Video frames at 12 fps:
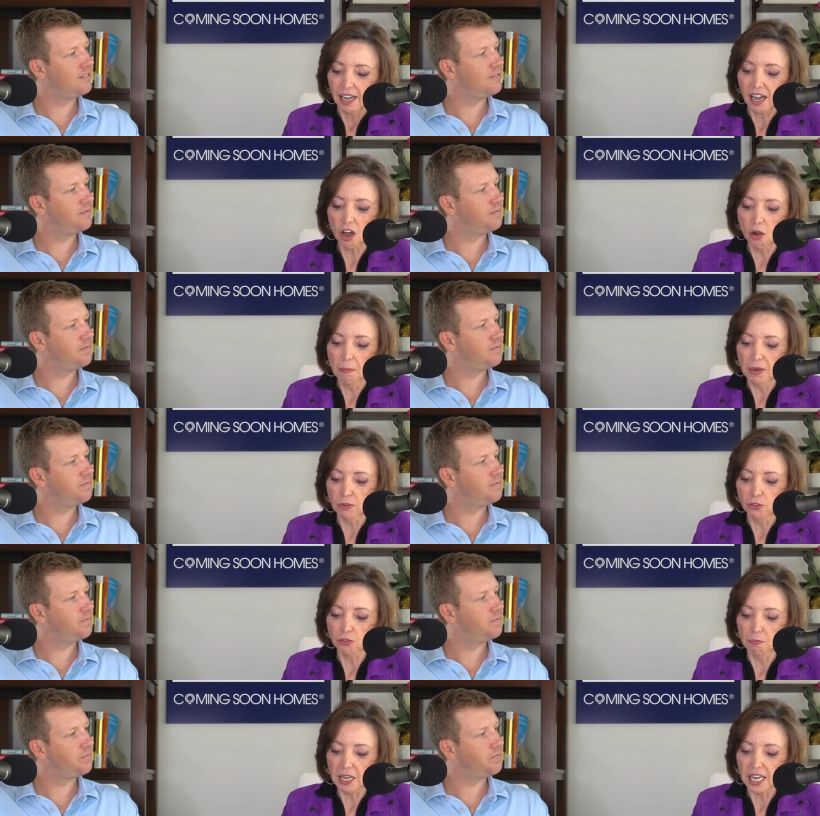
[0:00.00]

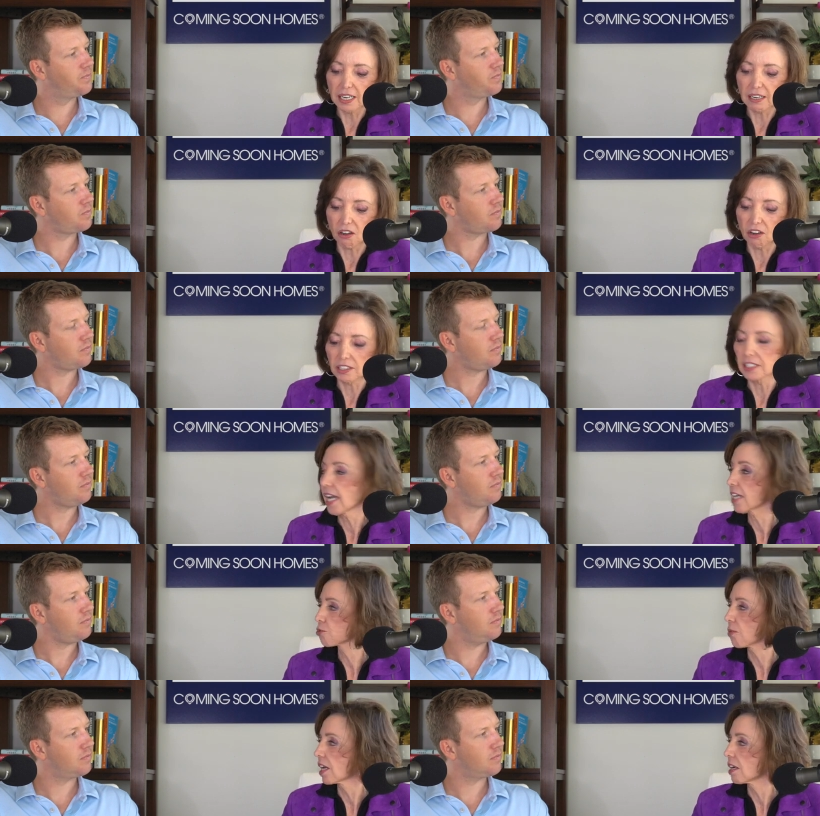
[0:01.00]
Speaker 1: homeowners make on tax
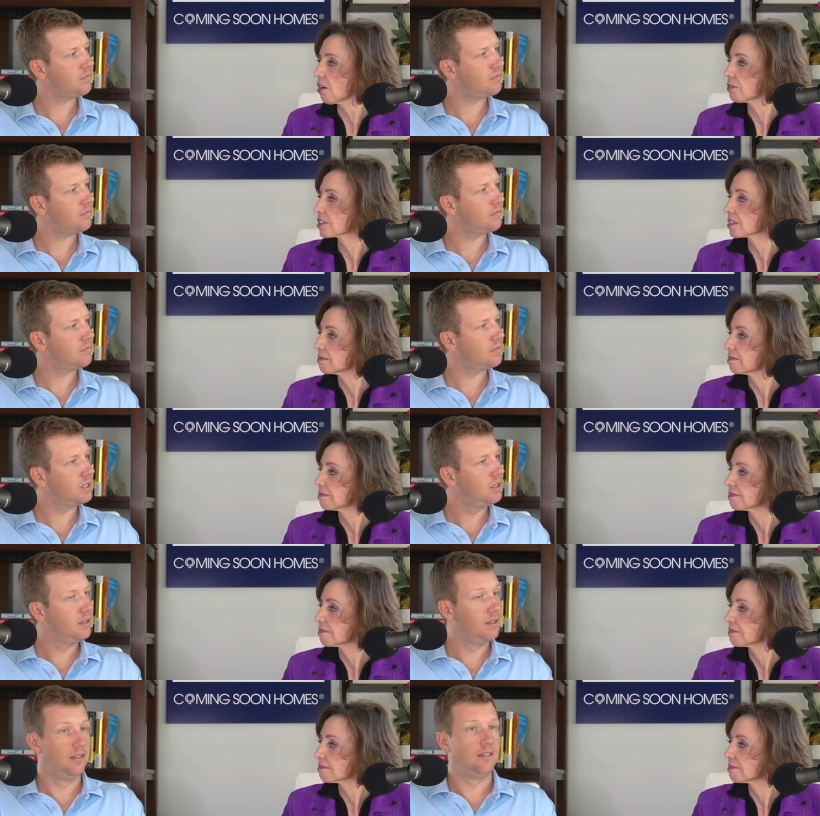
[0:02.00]
write-offs?
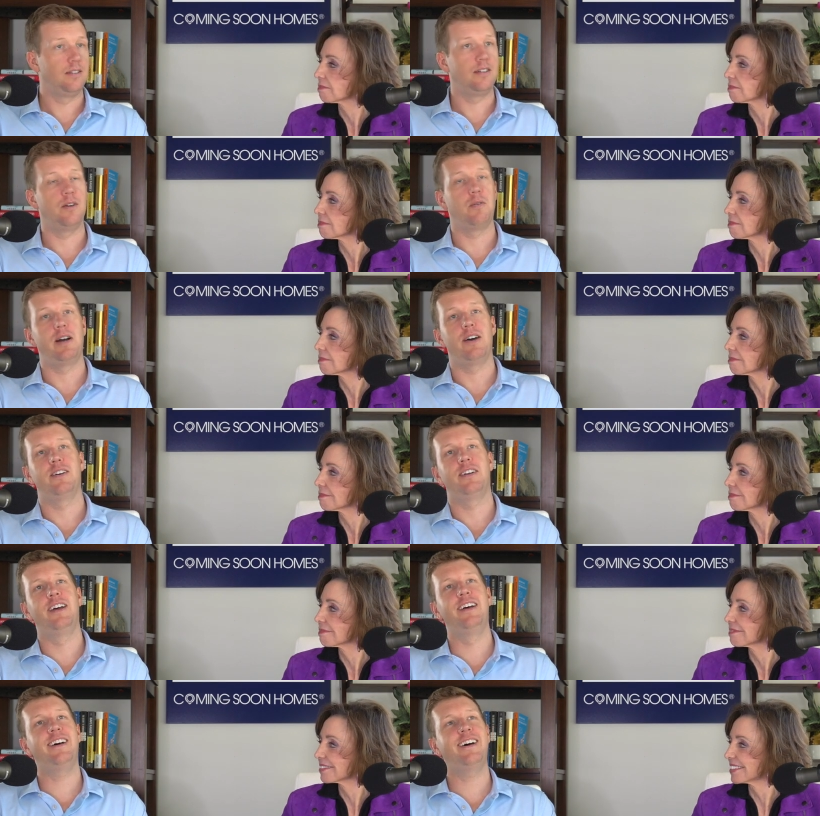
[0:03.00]
Speaker 2: Oh, wow.
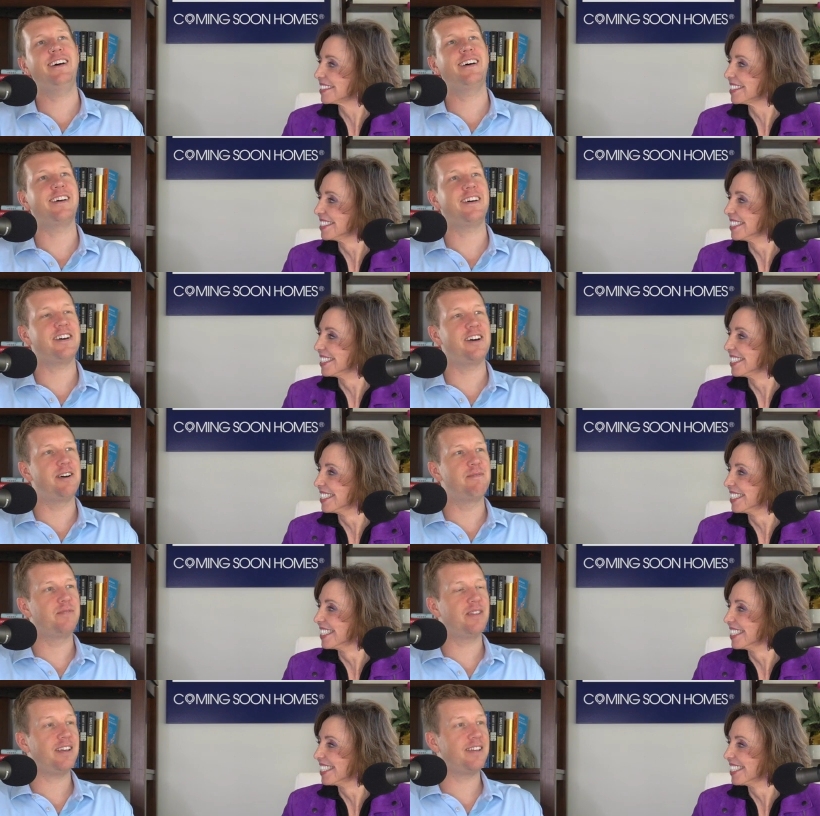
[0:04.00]

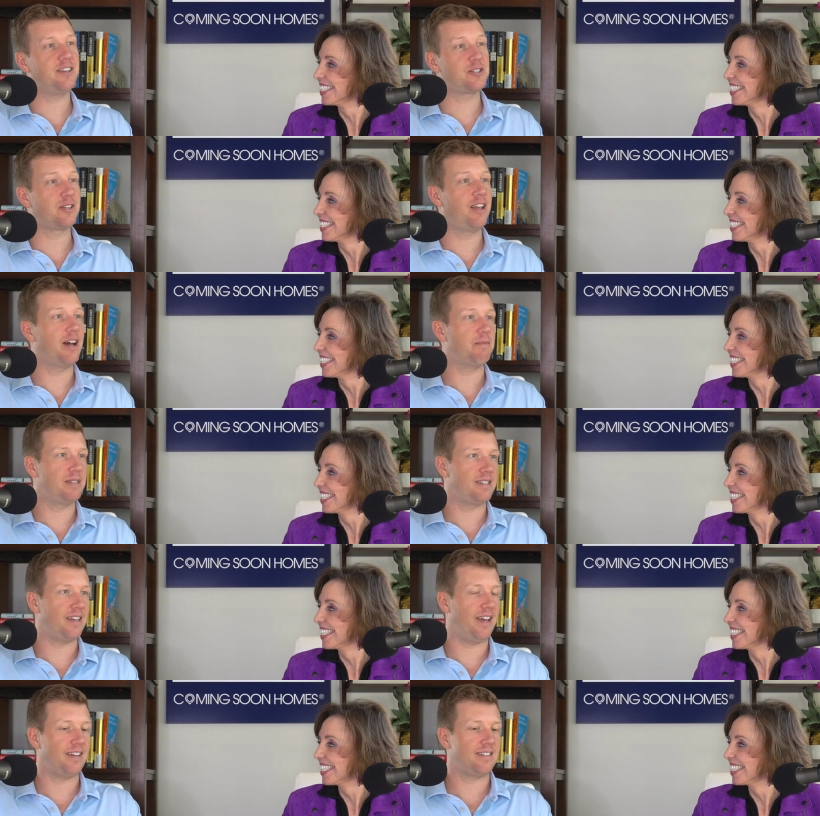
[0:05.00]
um, th there's a lot of
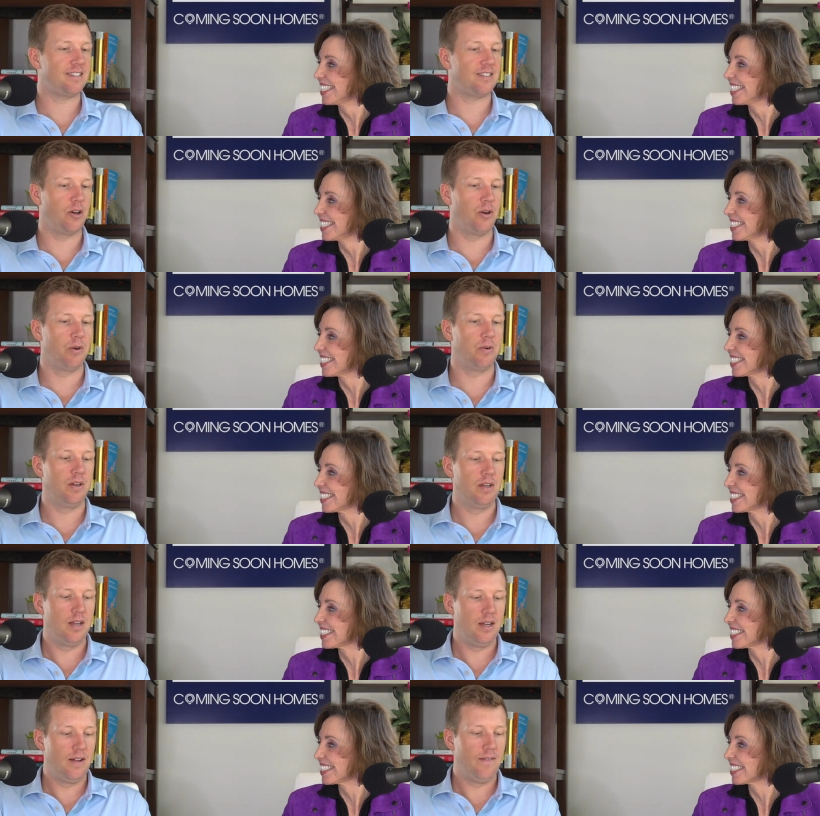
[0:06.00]
mistakes. So
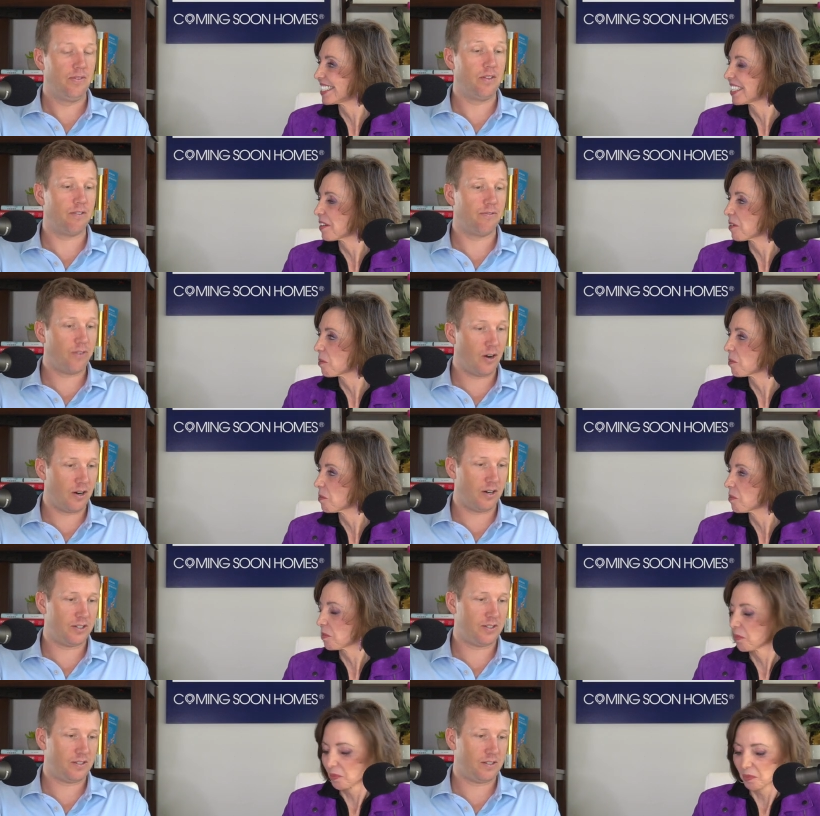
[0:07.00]
the
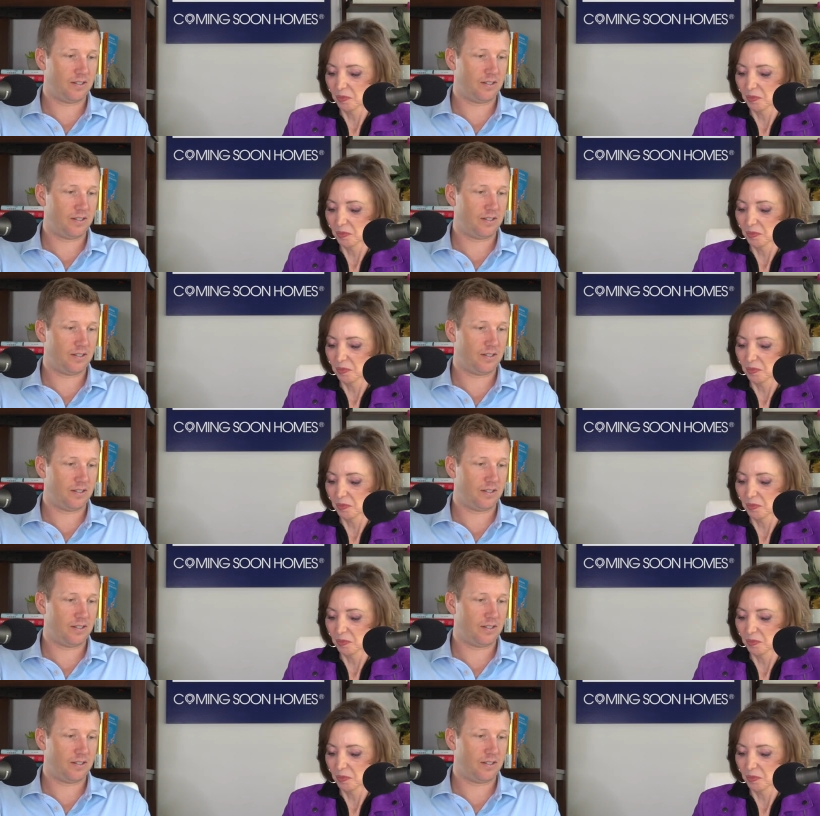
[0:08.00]
first